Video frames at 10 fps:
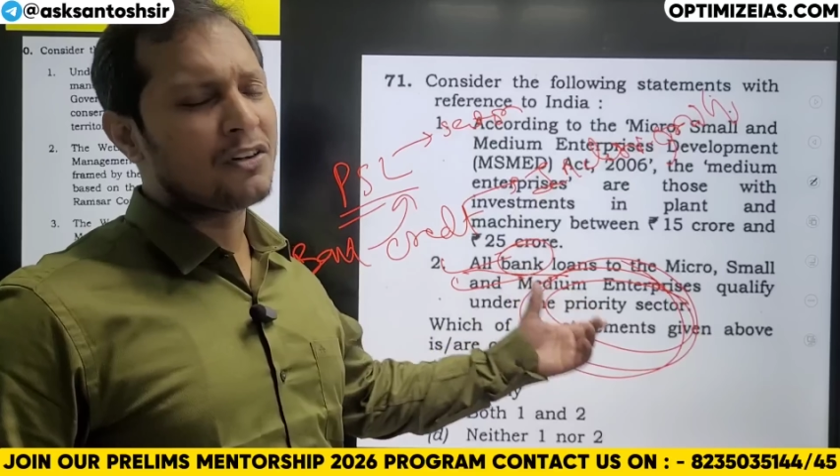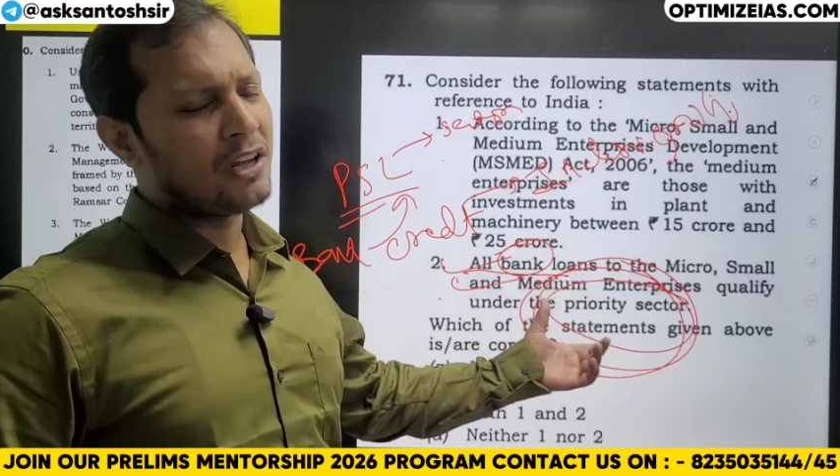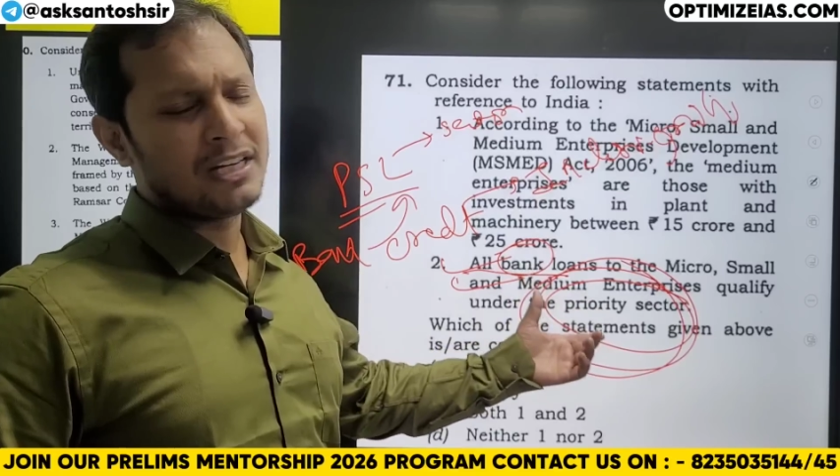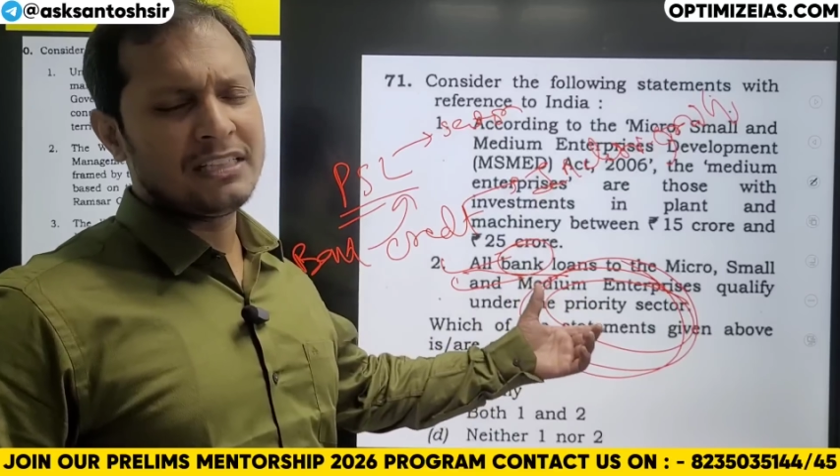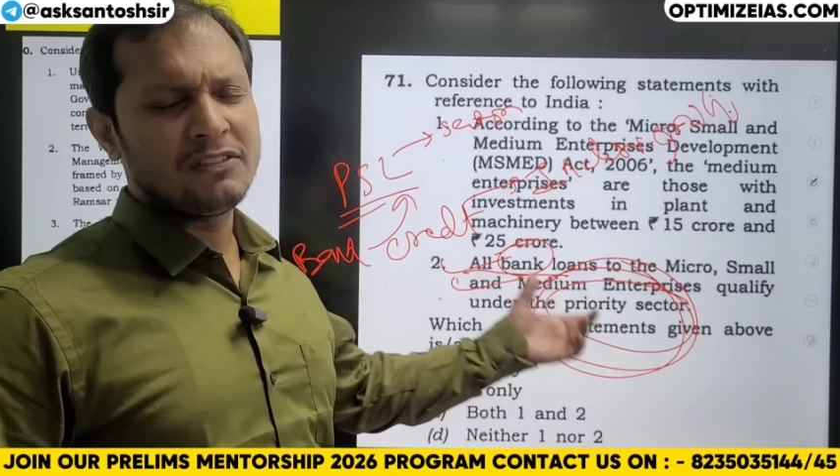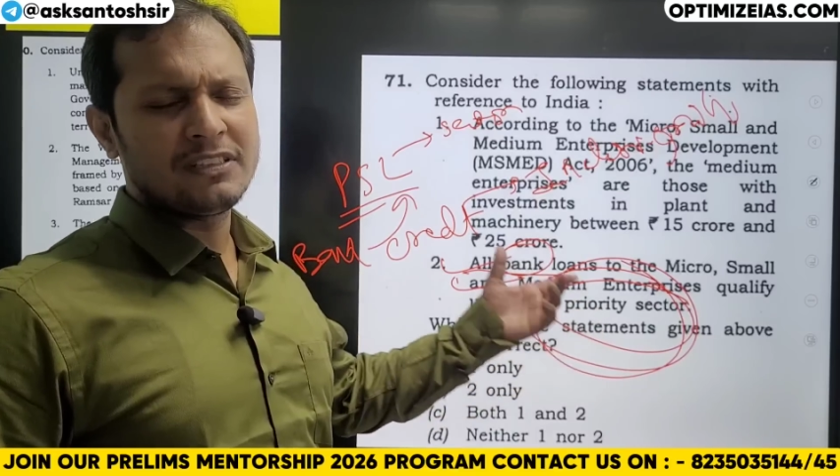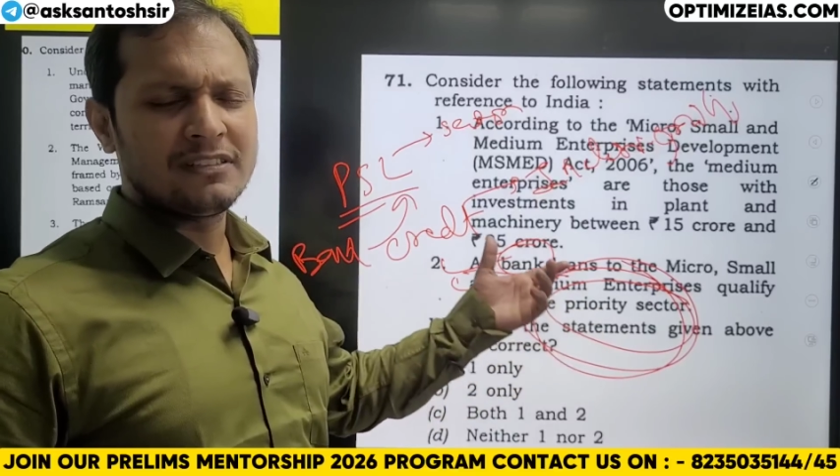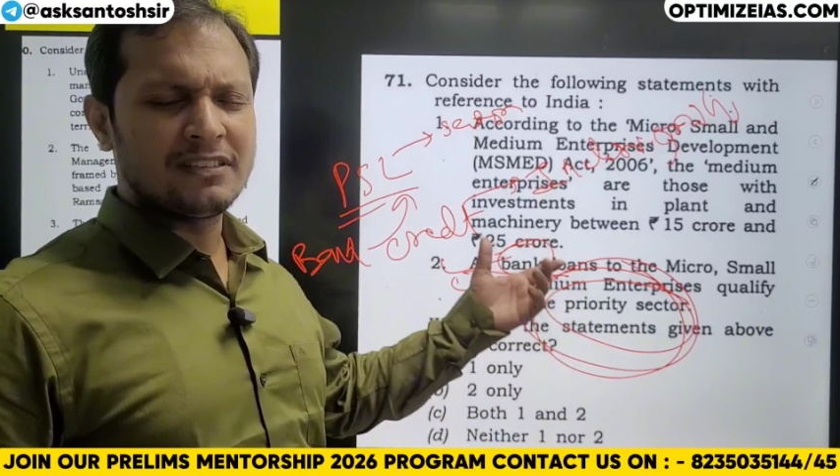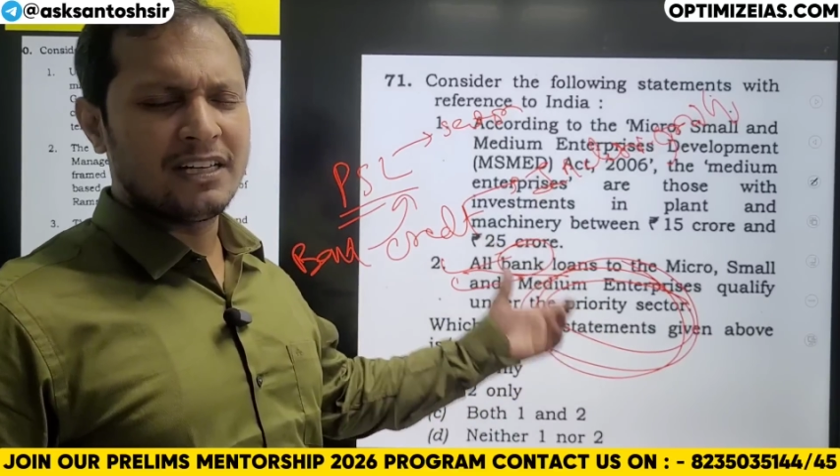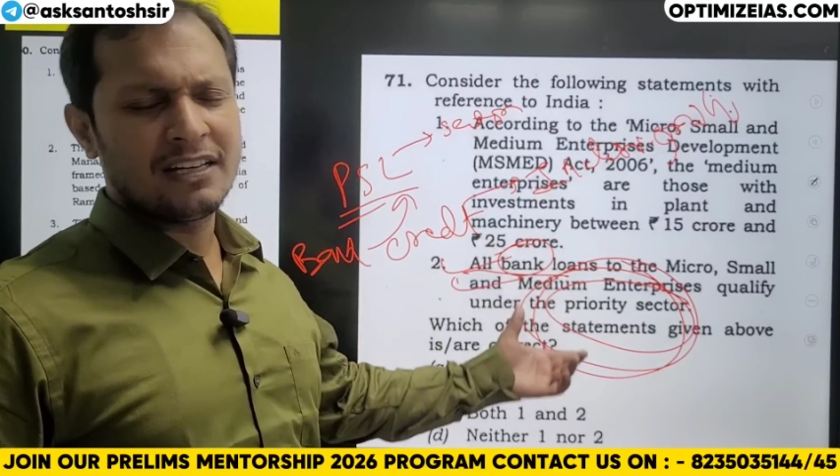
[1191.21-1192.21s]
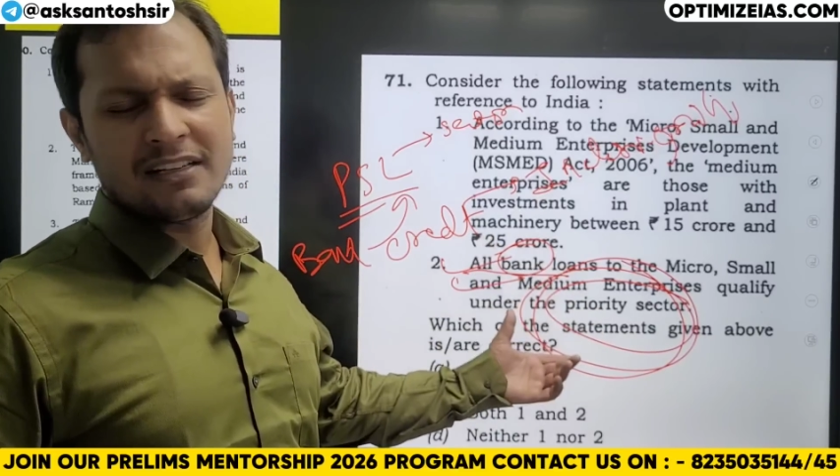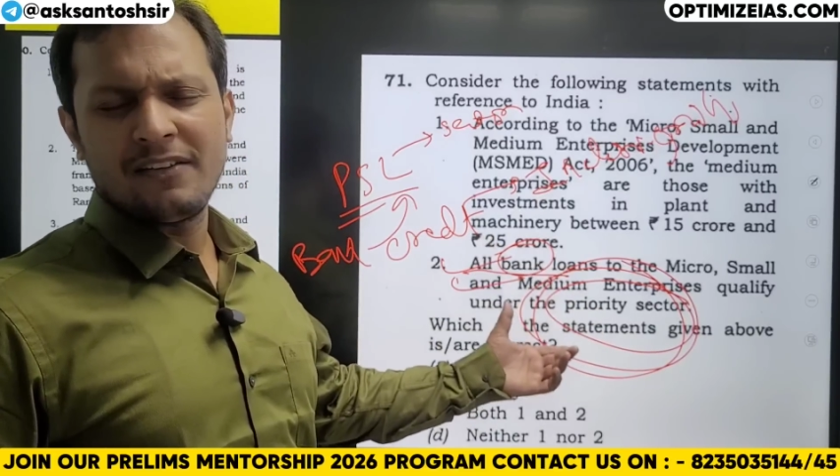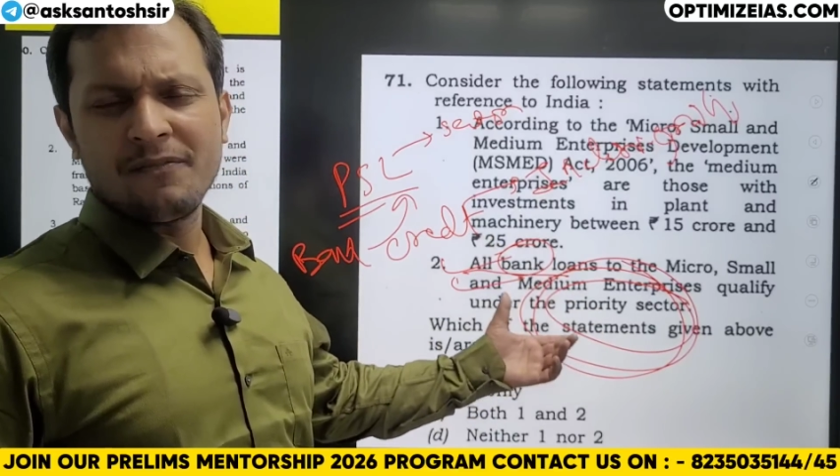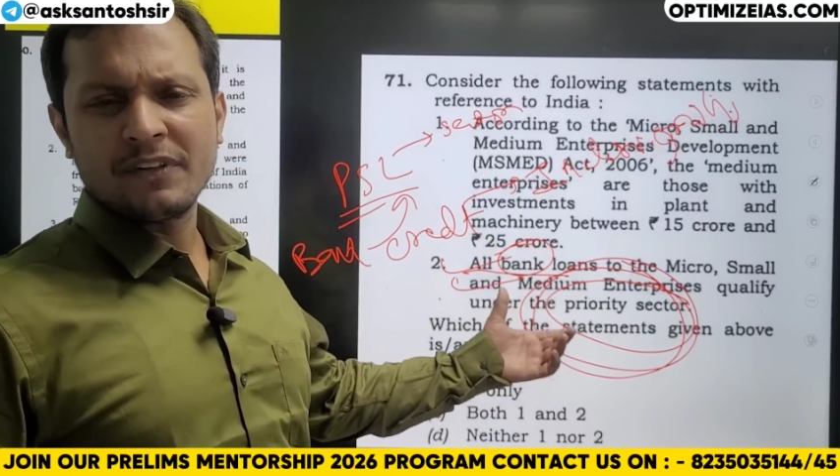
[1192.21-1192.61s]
knowledge which is there,